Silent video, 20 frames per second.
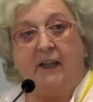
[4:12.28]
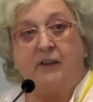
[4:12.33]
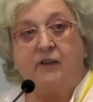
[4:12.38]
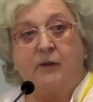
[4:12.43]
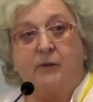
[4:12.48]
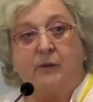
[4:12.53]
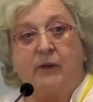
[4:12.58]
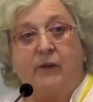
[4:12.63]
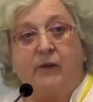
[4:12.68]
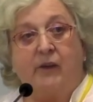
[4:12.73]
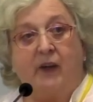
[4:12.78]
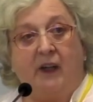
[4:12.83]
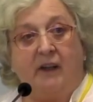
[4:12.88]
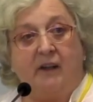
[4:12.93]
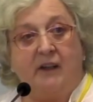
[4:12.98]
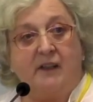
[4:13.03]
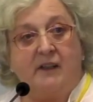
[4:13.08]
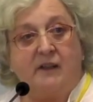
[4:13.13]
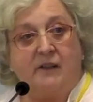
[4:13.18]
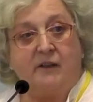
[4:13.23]
She was
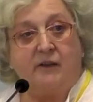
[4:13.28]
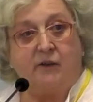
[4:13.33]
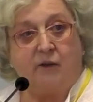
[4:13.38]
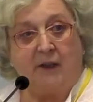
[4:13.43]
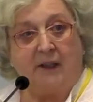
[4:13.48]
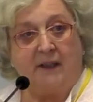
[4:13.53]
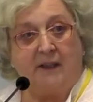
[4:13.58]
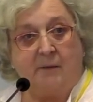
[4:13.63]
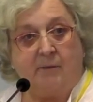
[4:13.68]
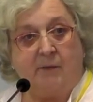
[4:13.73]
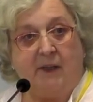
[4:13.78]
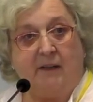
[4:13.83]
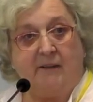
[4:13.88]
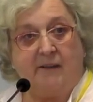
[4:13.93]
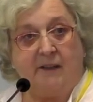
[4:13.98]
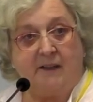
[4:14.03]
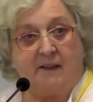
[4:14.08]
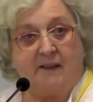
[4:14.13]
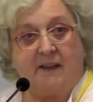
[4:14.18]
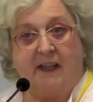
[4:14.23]
very strict
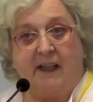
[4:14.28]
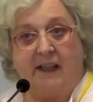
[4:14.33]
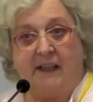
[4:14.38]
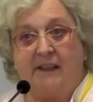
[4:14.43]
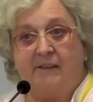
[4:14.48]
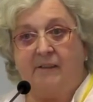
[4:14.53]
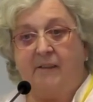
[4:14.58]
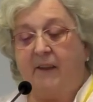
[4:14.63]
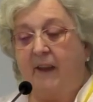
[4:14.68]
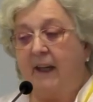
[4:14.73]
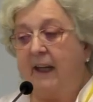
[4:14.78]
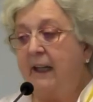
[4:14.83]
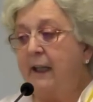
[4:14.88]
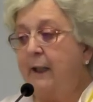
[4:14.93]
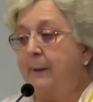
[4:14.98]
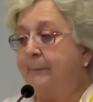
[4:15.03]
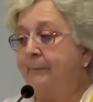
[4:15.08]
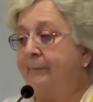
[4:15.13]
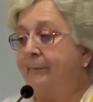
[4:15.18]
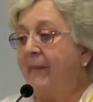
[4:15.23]
about this kind of
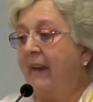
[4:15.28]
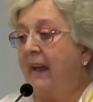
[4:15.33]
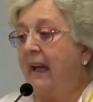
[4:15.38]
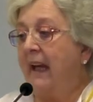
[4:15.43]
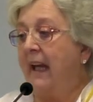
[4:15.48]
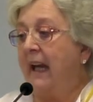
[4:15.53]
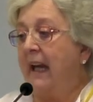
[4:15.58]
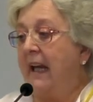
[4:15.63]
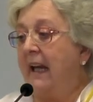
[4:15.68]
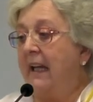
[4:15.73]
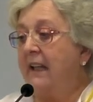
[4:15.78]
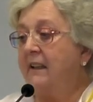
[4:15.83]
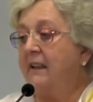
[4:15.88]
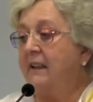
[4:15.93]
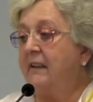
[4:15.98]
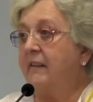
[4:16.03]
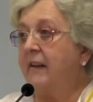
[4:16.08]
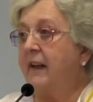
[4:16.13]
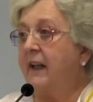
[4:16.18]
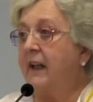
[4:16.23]
thing.
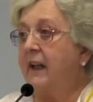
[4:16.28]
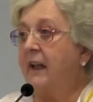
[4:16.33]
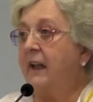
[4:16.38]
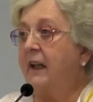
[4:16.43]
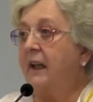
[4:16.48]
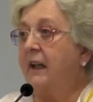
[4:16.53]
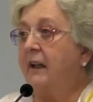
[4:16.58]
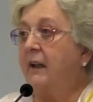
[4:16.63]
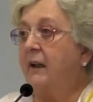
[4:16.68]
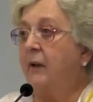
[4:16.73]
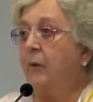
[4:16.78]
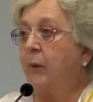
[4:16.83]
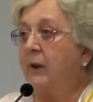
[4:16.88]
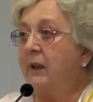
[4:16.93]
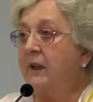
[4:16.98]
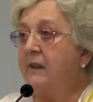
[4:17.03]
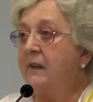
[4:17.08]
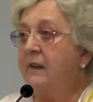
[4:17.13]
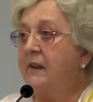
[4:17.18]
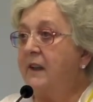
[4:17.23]
And they
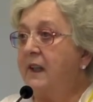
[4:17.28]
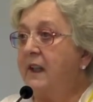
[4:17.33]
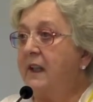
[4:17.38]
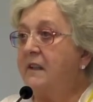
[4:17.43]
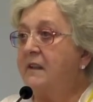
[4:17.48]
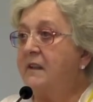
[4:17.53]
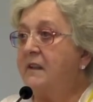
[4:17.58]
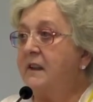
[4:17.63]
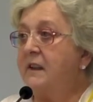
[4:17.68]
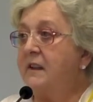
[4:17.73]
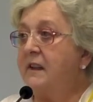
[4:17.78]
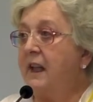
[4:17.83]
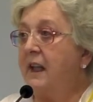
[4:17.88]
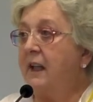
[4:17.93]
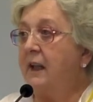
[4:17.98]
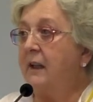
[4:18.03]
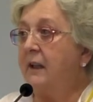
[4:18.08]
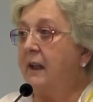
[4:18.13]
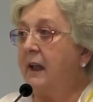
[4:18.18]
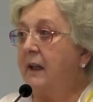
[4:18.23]
one of the things
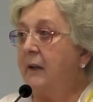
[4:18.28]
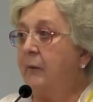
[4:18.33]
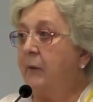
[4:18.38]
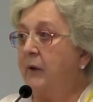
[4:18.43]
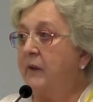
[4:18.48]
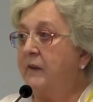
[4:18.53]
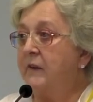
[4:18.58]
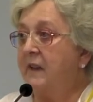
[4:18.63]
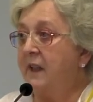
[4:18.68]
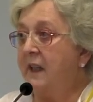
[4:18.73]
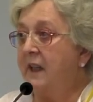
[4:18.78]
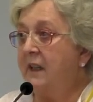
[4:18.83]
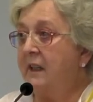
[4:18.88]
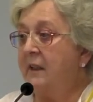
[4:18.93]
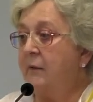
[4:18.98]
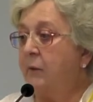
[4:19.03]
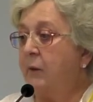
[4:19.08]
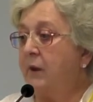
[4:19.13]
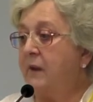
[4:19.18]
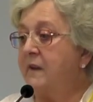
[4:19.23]
that was
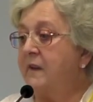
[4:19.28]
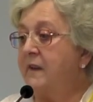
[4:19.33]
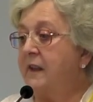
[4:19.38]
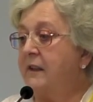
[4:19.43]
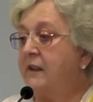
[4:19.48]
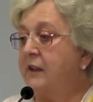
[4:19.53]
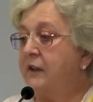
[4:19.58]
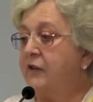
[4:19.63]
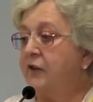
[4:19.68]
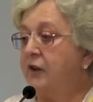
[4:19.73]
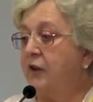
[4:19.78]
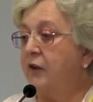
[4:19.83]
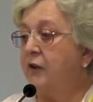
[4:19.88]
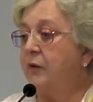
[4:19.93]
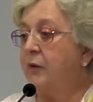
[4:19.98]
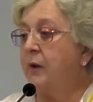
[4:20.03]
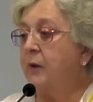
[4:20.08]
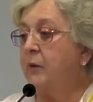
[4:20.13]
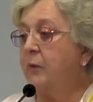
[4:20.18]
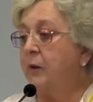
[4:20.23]
done was that the
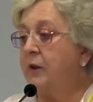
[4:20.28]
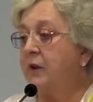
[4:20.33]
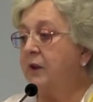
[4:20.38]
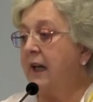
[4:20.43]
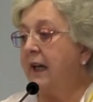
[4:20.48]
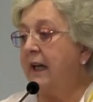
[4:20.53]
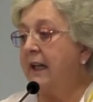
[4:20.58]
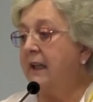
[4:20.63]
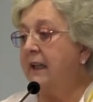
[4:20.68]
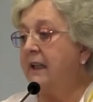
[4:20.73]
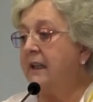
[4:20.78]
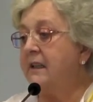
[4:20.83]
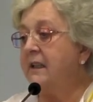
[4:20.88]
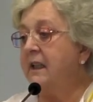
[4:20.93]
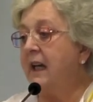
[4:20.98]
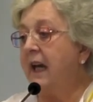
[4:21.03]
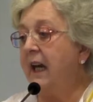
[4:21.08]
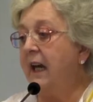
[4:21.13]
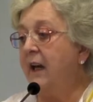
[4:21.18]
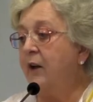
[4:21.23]
children were taken
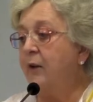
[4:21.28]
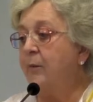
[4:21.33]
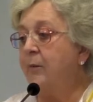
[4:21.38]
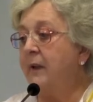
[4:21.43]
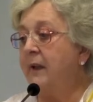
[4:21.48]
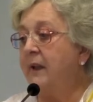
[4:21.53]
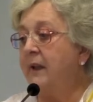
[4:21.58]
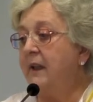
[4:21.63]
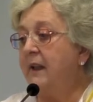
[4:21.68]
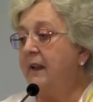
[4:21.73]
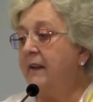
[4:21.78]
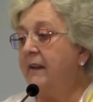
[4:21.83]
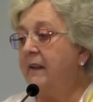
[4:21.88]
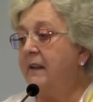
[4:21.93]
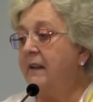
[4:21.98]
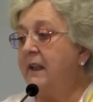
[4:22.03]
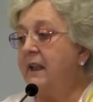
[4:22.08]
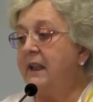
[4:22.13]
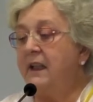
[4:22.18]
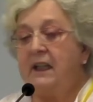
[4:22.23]
to help the
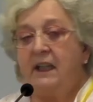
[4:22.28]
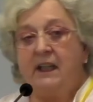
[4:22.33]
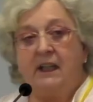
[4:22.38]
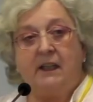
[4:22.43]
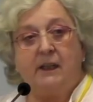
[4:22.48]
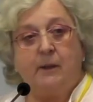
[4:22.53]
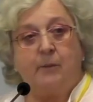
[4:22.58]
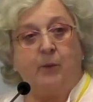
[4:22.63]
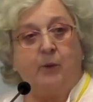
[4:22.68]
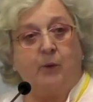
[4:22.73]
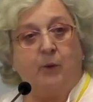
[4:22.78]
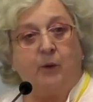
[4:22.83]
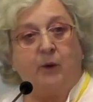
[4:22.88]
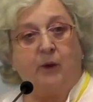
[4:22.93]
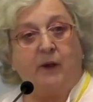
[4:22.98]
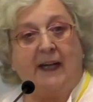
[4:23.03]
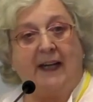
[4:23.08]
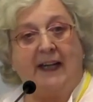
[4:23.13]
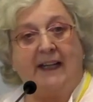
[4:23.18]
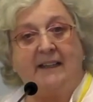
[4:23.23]
needy, the
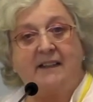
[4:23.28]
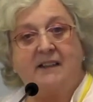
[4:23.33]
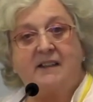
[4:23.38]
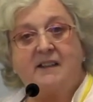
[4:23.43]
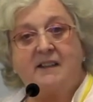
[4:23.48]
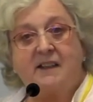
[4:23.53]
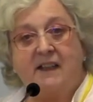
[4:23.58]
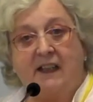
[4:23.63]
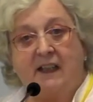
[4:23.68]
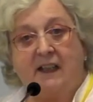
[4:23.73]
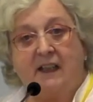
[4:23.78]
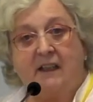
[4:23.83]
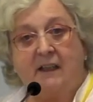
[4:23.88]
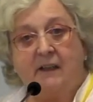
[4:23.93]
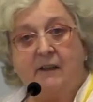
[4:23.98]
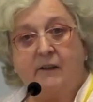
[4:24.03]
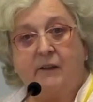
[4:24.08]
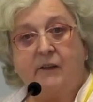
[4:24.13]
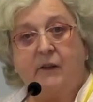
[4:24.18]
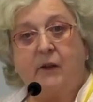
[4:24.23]
poor, and the sick.
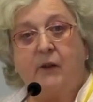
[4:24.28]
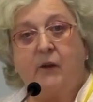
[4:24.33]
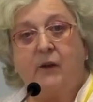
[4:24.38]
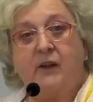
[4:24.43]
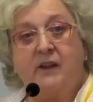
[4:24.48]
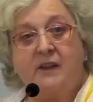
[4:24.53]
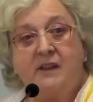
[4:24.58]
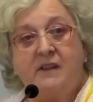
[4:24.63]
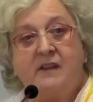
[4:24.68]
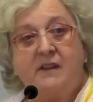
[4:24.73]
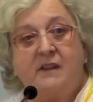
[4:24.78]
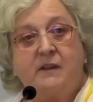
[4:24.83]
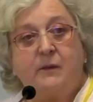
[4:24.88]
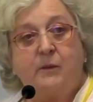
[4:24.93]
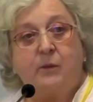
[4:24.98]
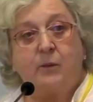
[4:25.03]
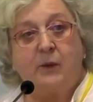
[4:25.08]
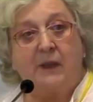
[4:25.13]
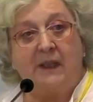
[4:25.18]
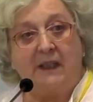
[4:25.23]
So this
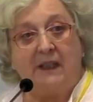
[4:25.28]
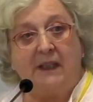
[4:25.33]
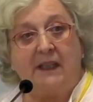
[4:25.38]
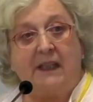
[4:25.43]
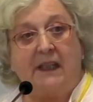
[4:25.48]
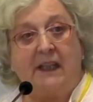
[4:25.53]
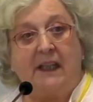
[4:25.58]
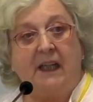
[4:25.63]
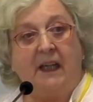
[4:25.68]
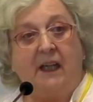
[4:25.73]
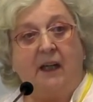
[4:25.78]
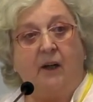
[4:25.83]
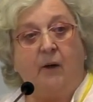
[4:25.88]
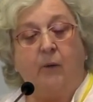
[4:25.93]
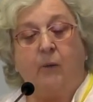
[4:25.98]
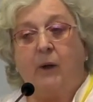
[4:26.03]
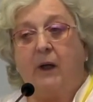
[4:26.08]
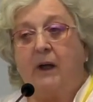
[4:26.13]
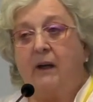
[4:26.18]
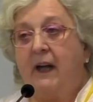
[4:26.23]
is really
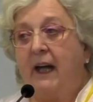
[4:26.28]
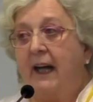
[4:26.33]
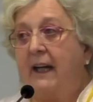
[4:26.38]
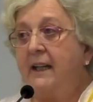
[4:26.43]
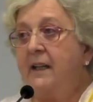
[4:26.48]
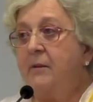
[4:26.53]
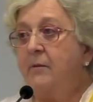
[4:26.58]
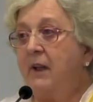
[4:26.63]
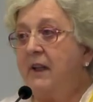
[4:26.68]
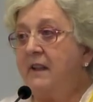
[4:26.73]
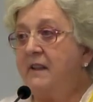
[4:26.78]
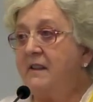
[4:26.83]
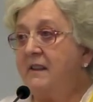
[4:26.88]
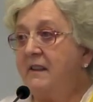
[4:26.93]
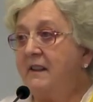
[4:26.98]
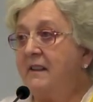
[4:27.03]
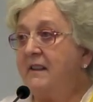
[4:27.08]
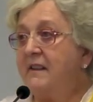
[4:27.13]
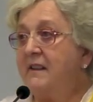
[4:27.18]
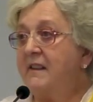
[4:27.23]
where Annie
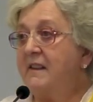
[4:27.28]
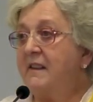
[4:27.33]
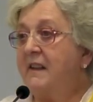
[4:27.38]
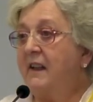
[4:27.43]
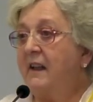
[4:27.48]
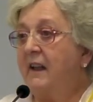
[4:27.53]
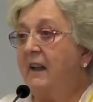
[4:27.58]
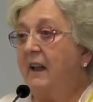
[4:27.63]
Besant's